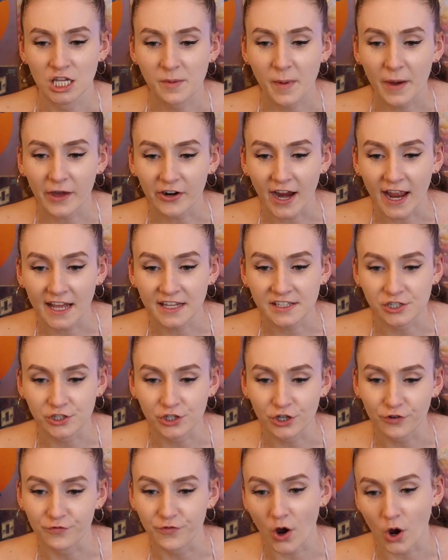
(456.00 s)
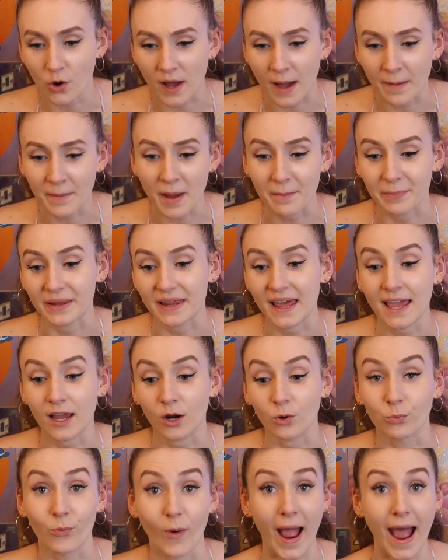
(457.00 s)
You better answer your phone. I'm not
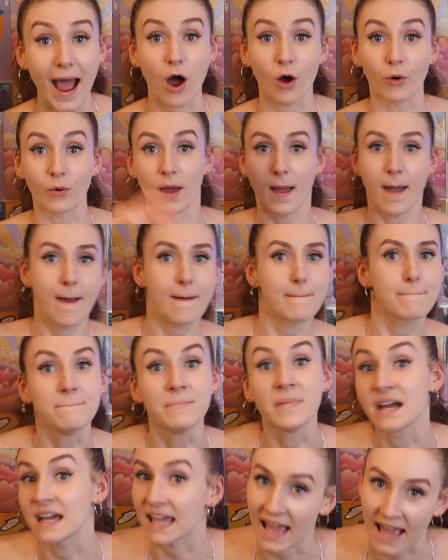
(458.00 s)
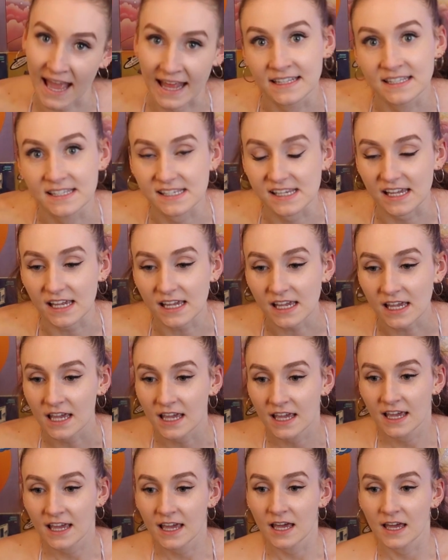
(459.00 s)
playing around, Mackenzie.
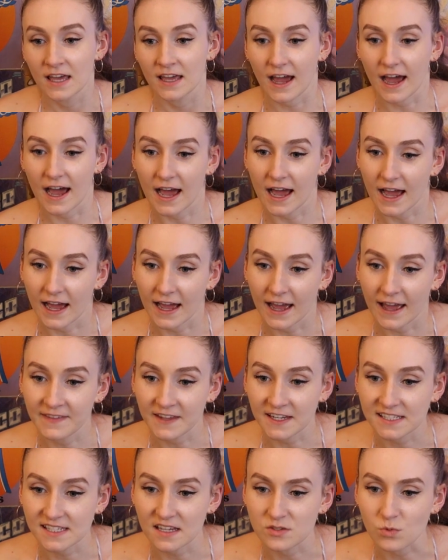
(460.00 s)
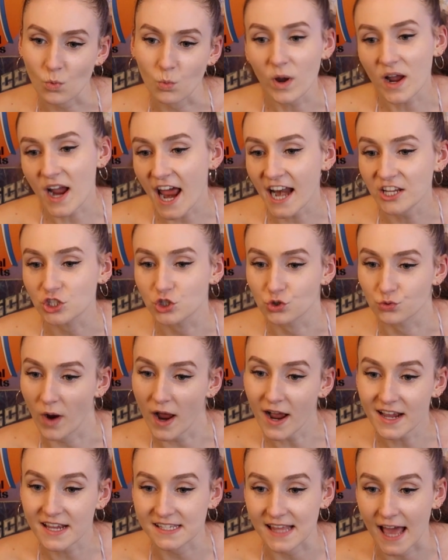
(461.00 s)
And then it says, what kind of
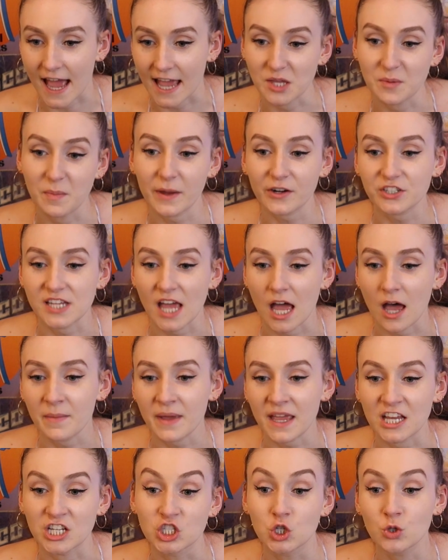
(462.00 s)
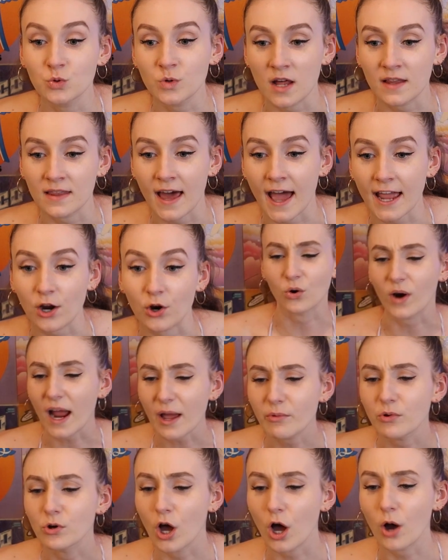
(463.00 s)
drug is that? You better tell me and do not lie or
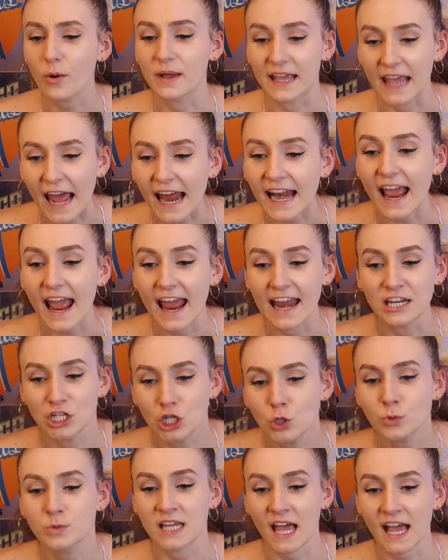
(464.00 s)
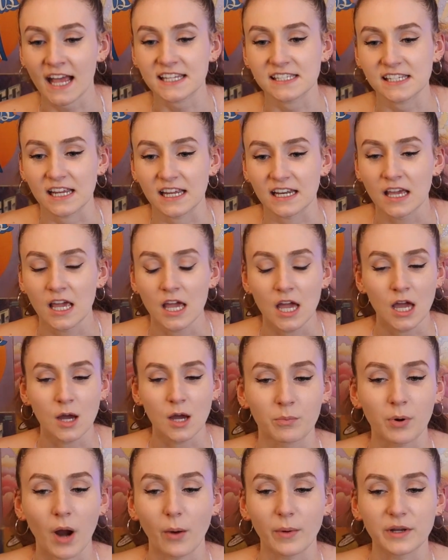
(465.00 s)
I will go get it and you test it.
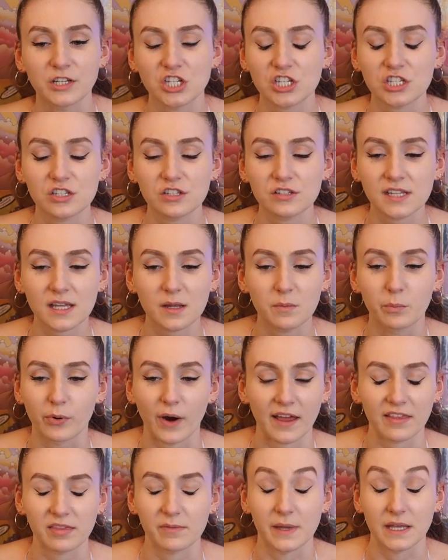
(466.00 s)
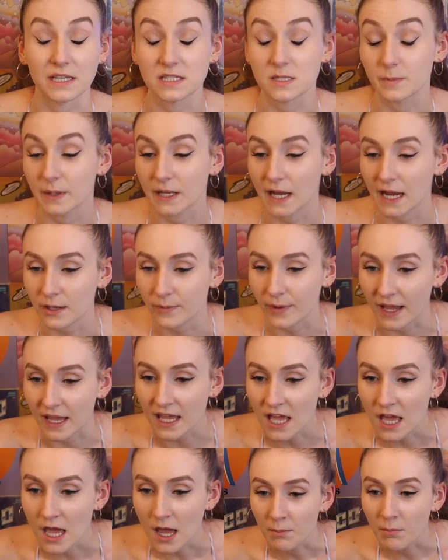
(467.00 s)
Bro, it just looks like breath mints. But anyway,
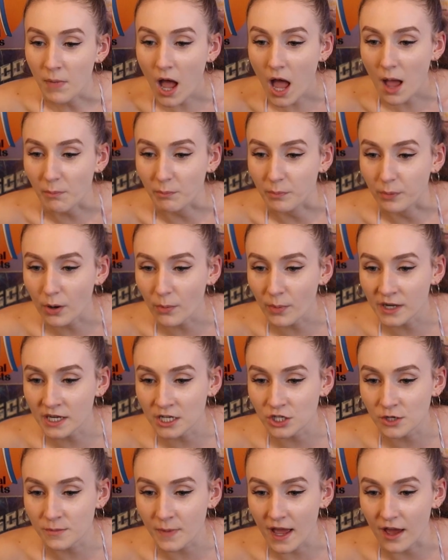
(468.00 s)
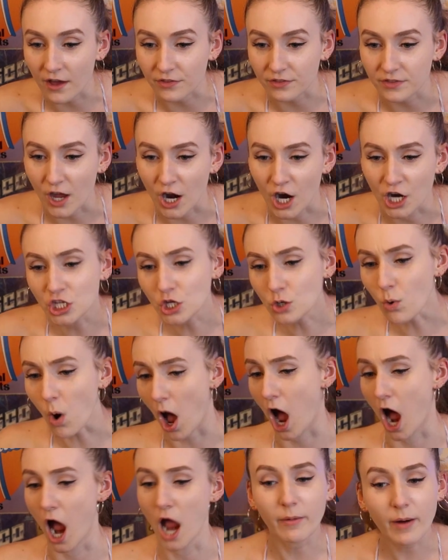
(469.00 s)
Mom, put one in your mouth. Are you
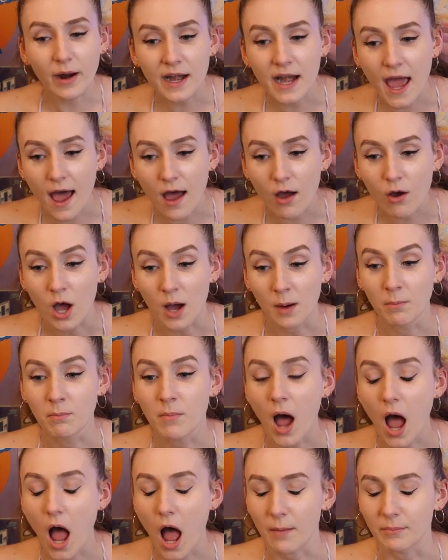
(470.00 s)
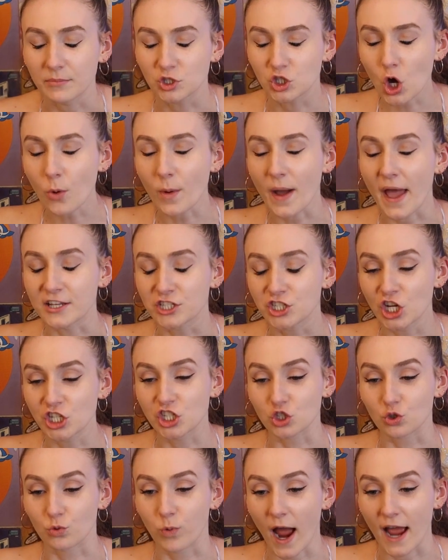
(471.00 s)
high right now? Mom, do it,
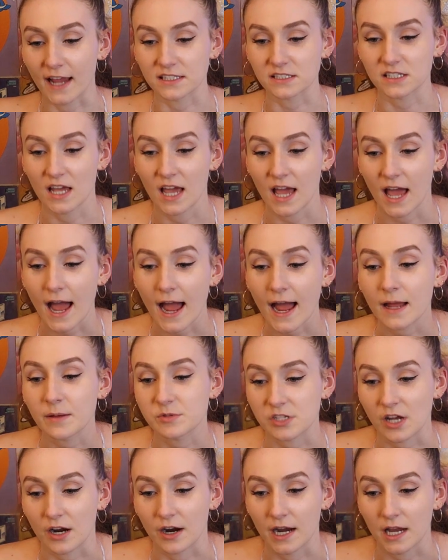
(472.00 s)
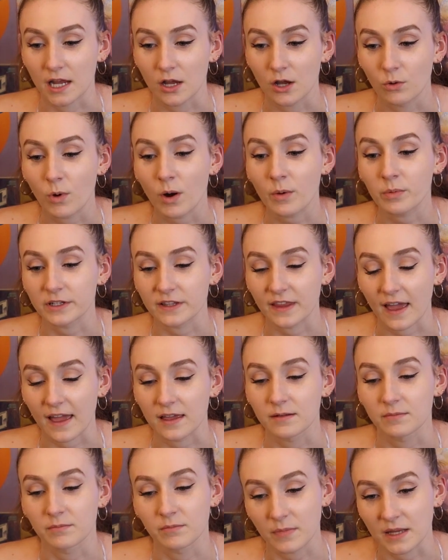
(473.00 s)
Jesus Christ. I'm sorry, what were
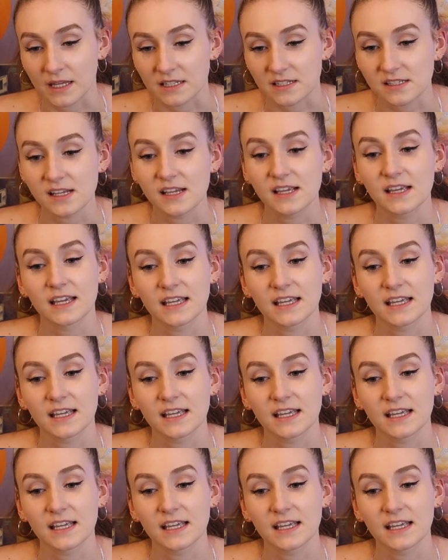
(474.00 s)
they? Mints.